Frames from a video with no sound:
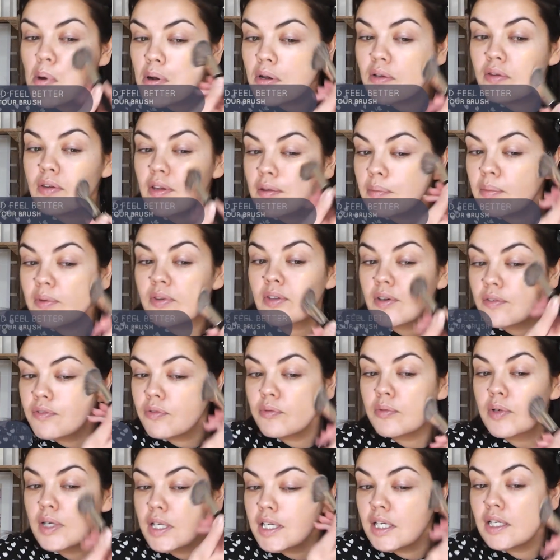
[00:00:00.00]
Just give
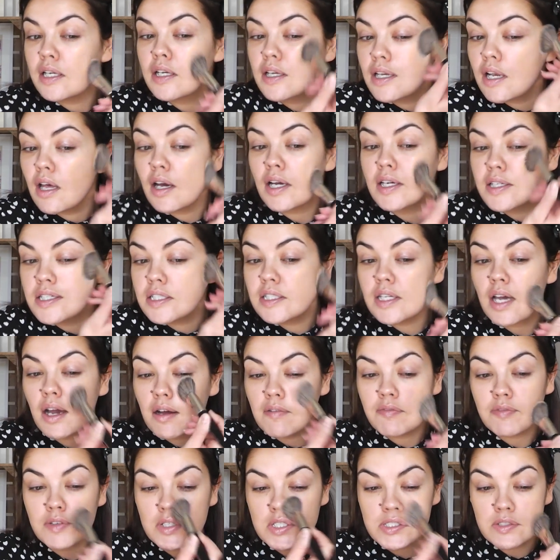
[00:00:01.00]
myself really light
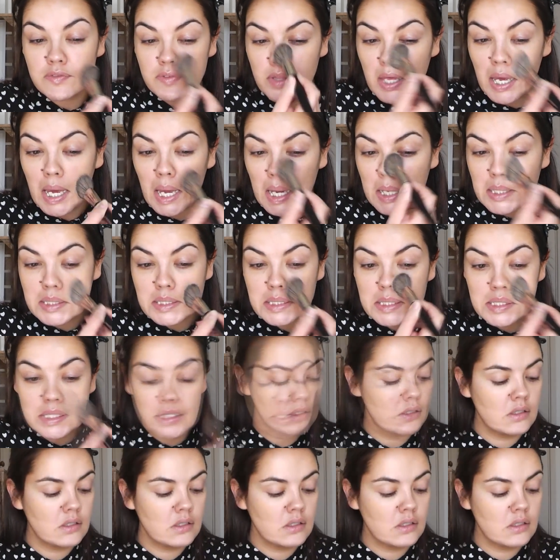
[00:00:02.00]
coverage of that.